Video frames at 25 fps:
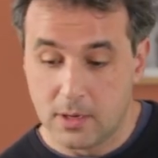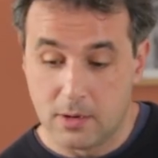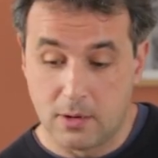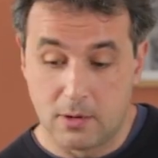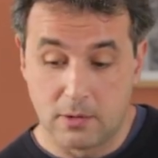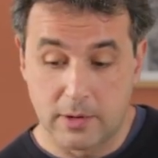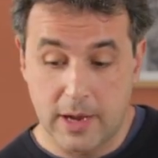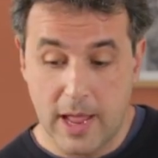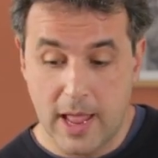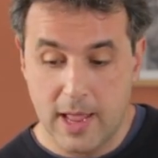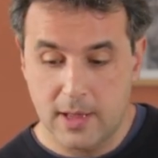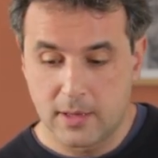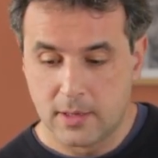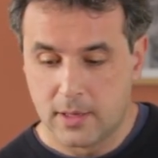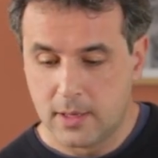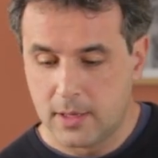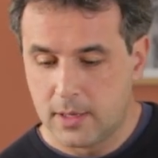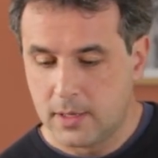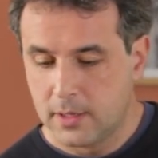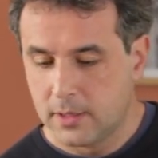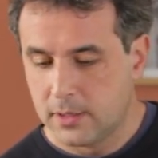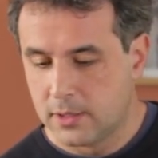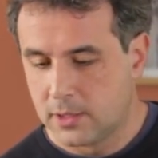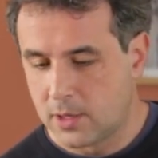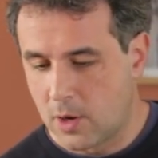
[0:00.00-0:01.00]
Okay,
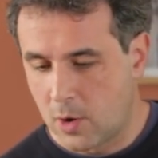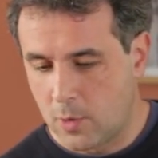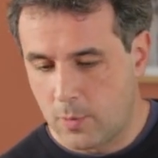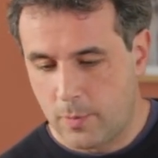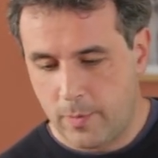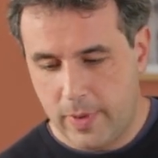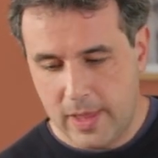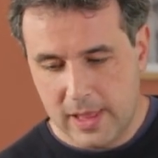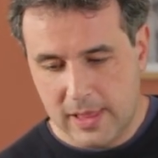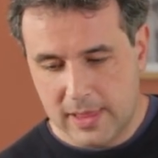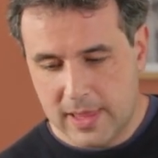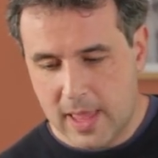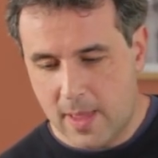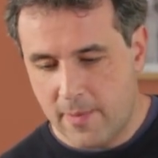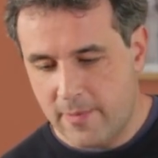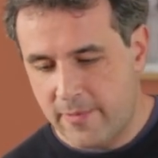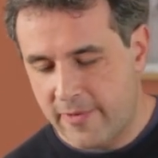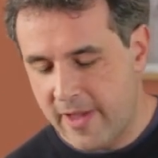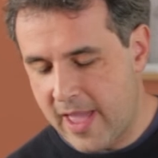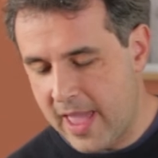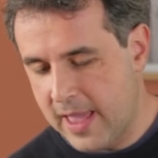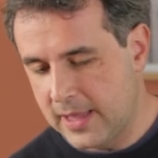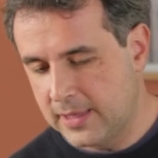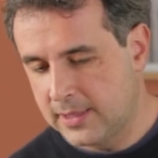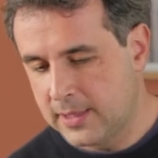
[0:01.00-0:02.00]
so build up
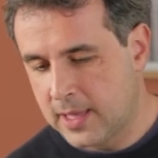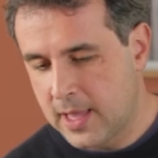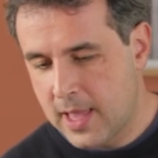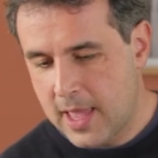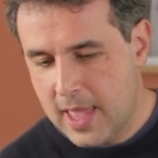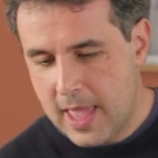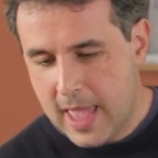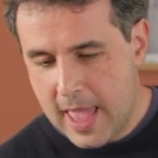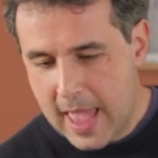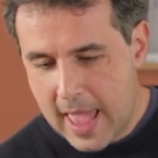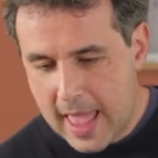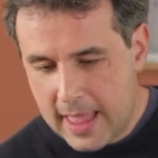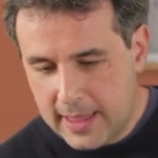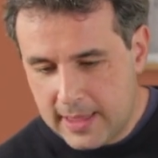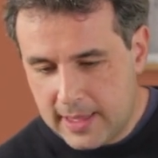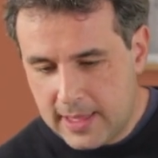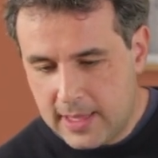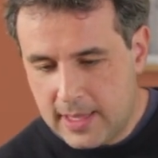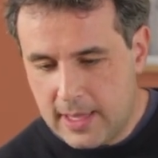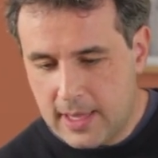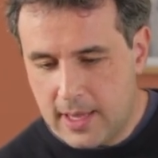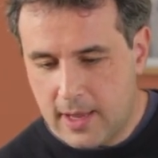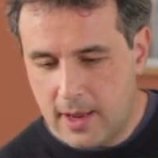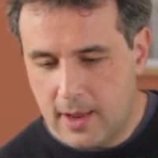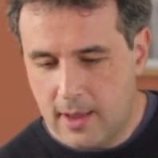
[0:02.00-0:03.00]
phase, and
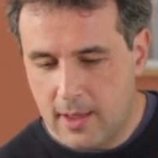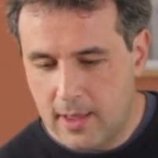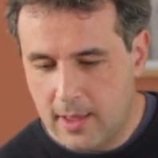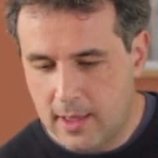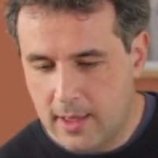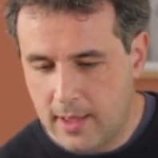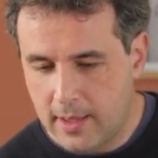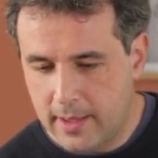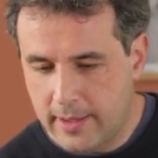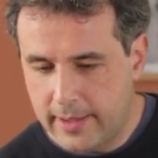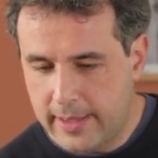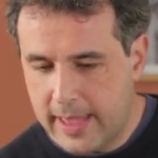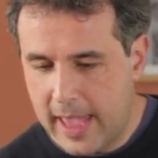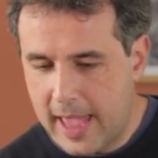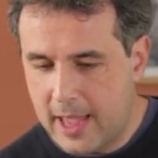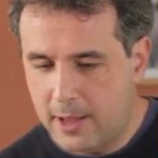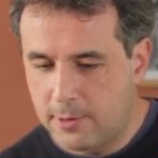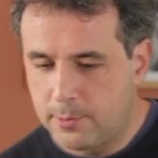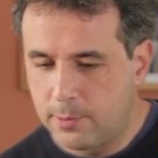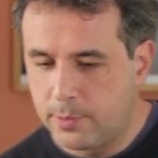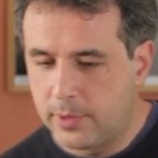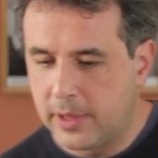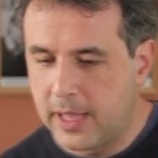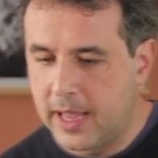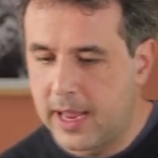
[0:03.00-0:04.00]
here
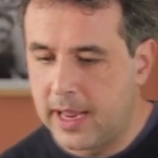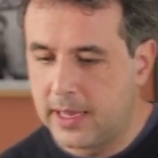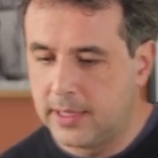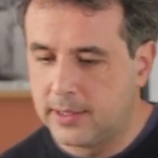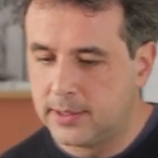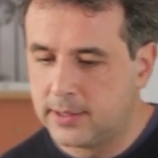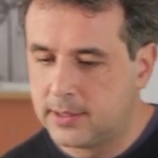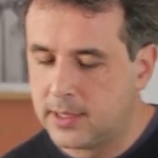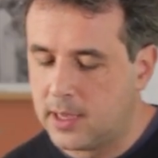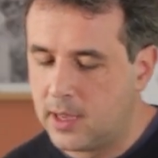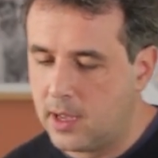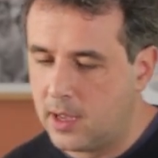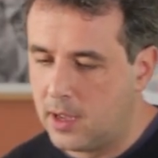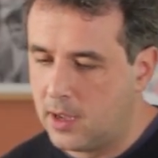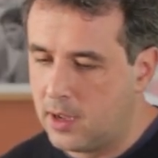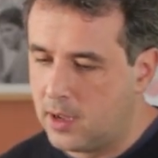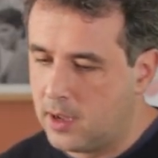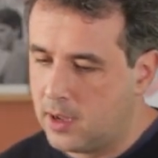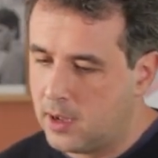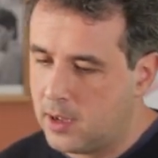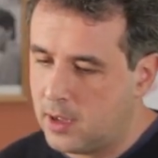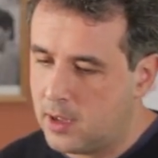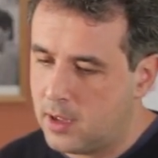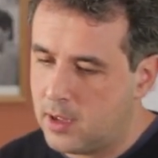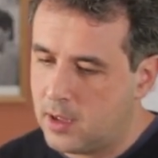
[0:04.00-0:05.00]
Hank plays
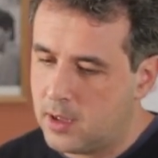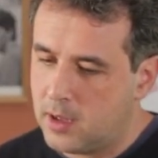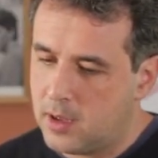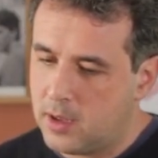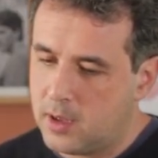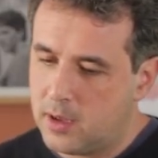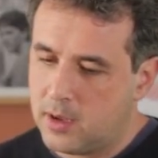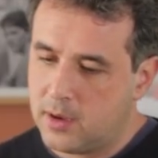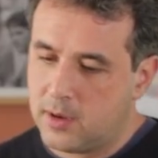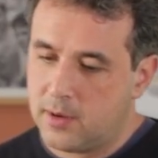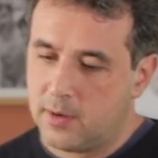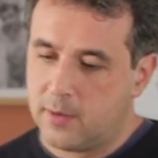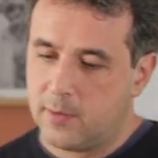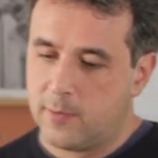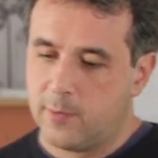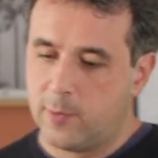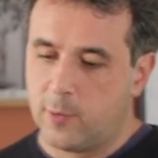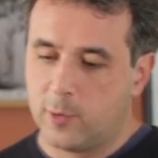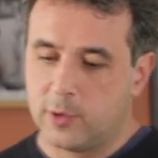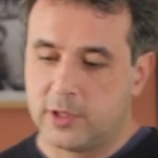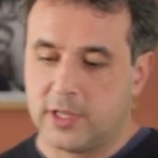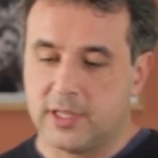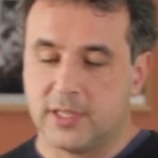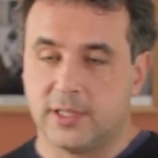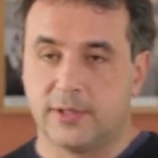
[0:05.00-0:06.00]

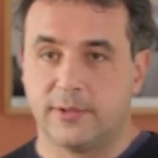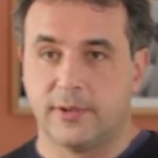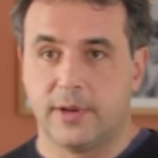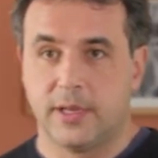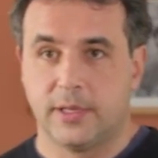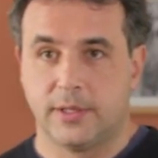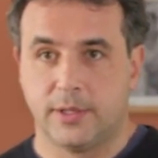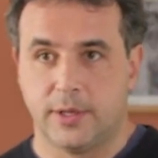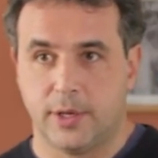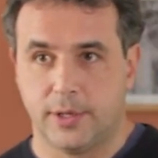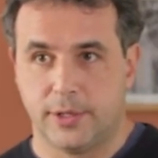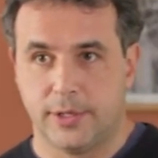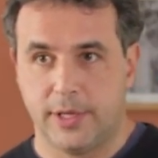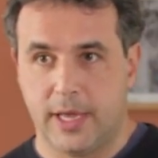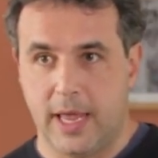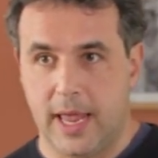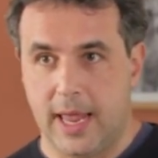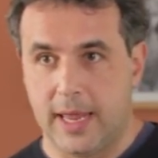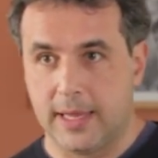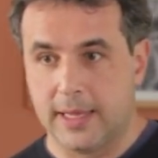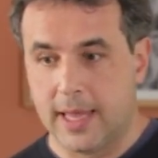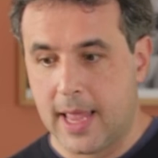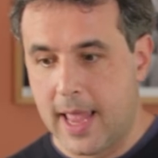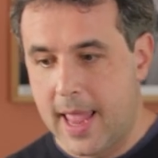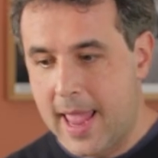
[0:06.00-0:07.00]

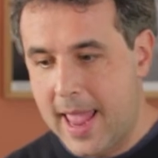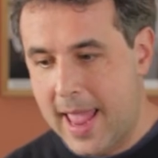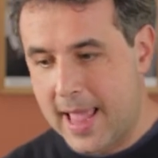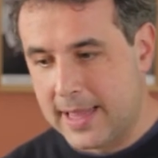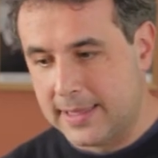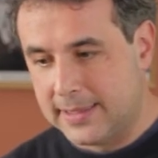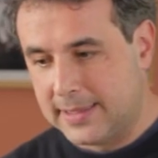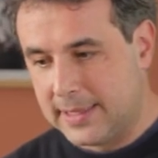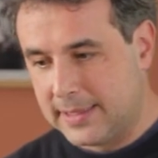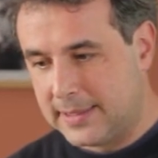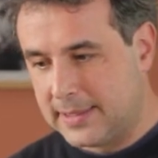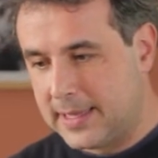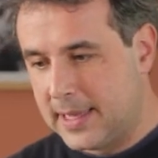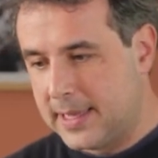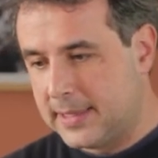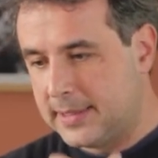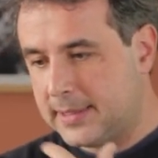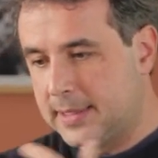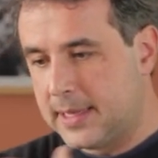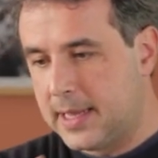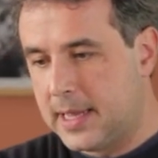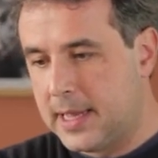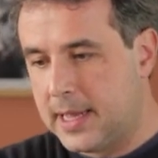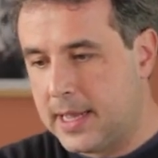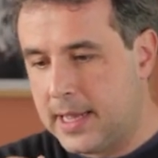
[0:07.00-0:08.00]
43-38, and this
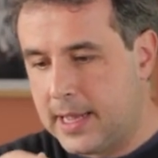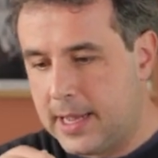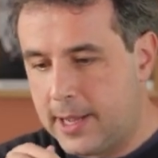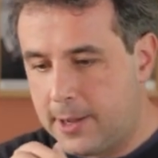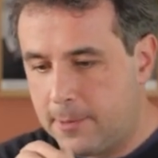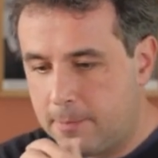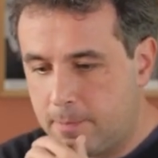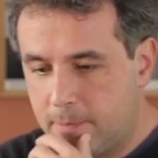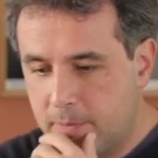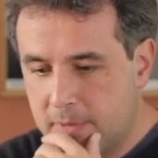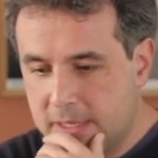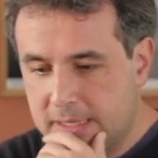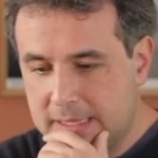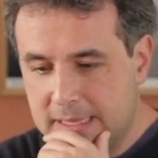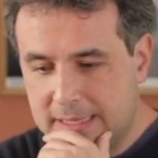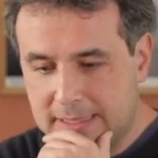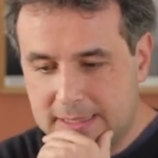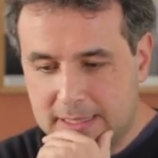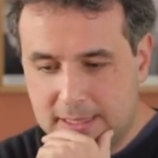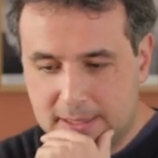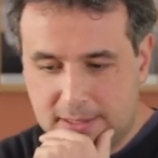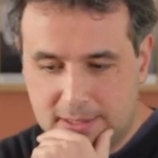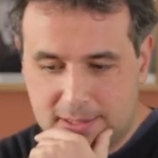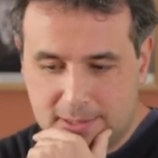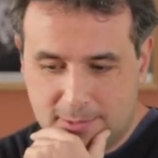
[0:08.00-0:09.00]
is
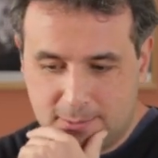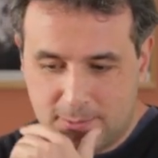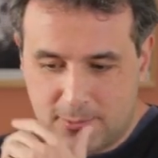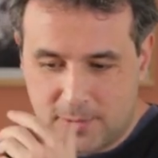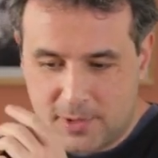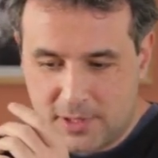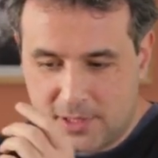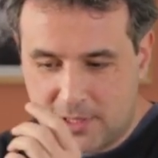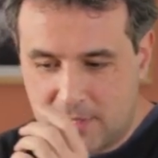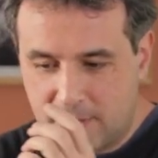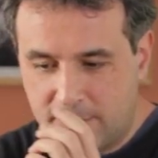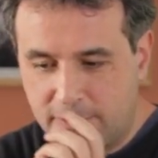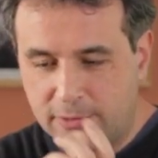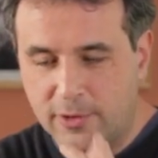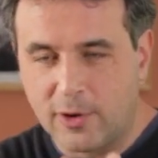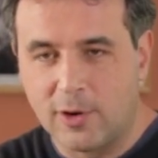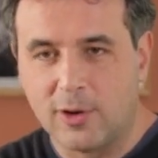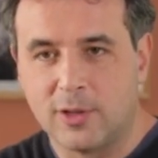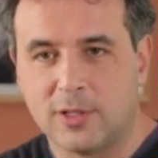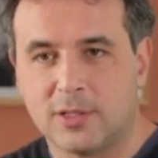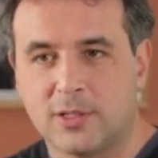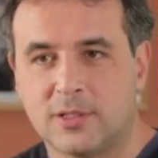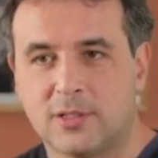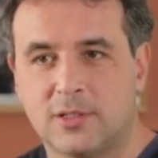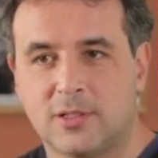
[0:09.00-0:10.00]
the
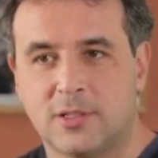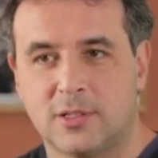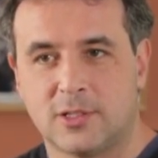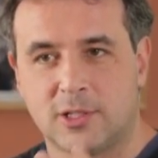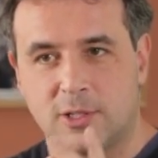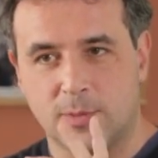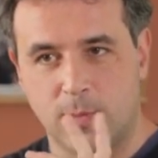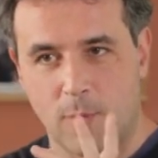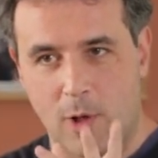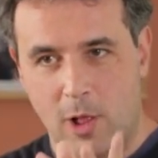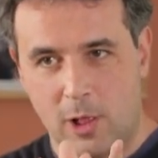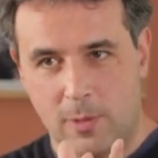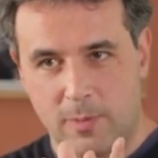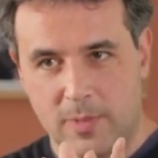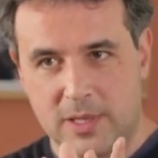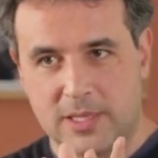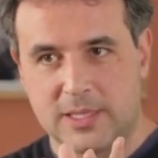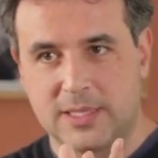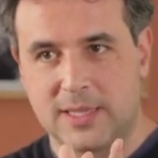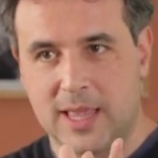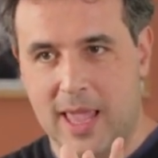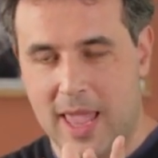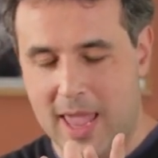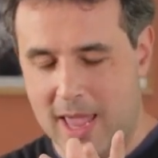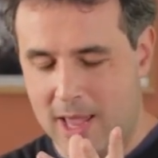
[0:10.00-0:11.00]
first small
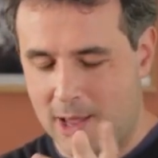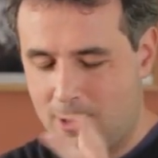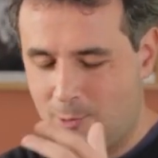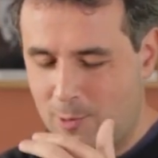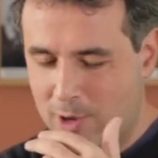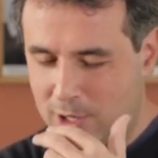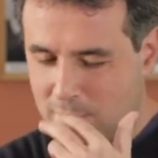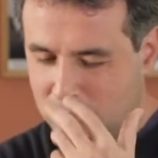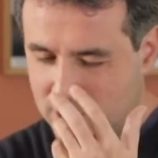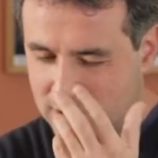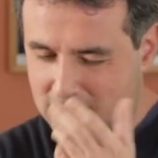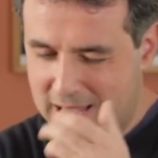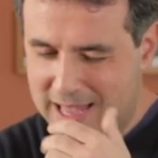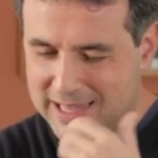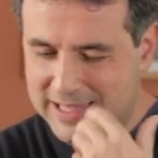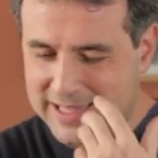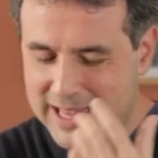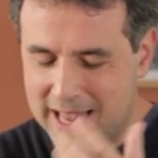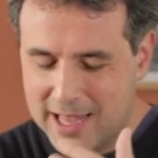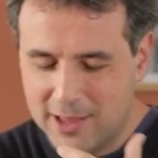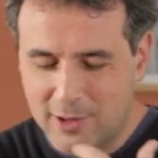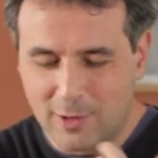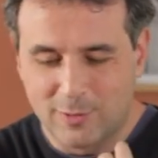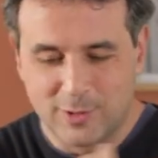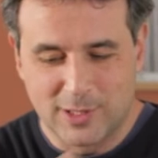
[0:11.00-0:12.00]
mistake which at
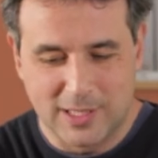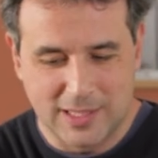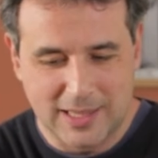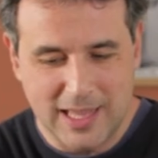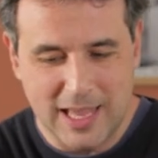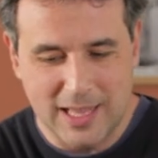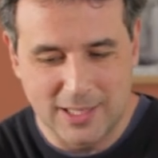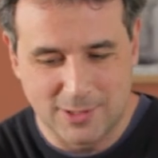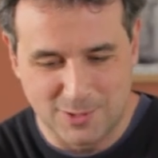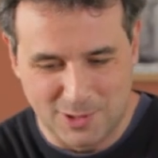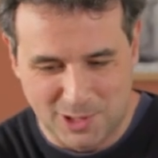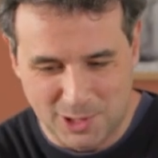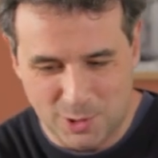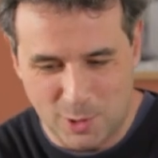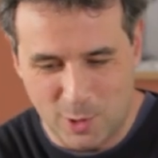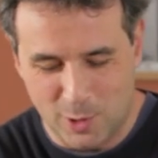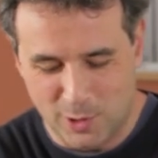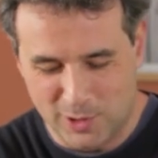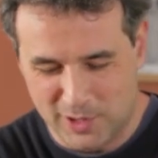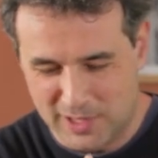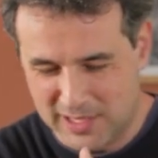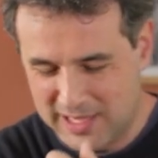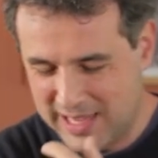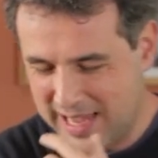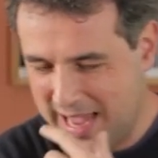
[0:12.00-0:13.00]
the end of the day will
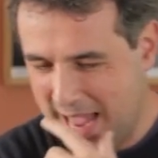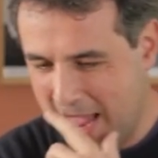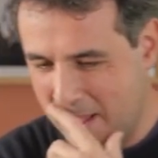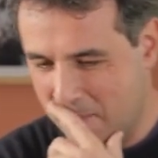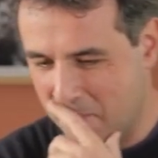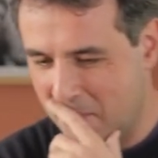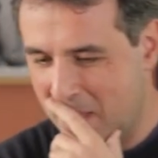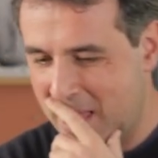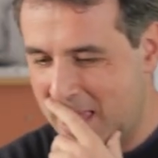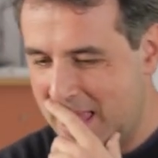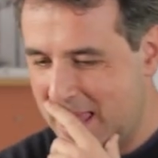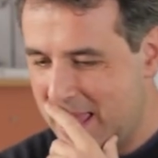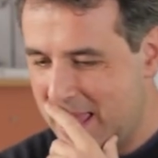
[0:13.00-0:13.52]
cause the game,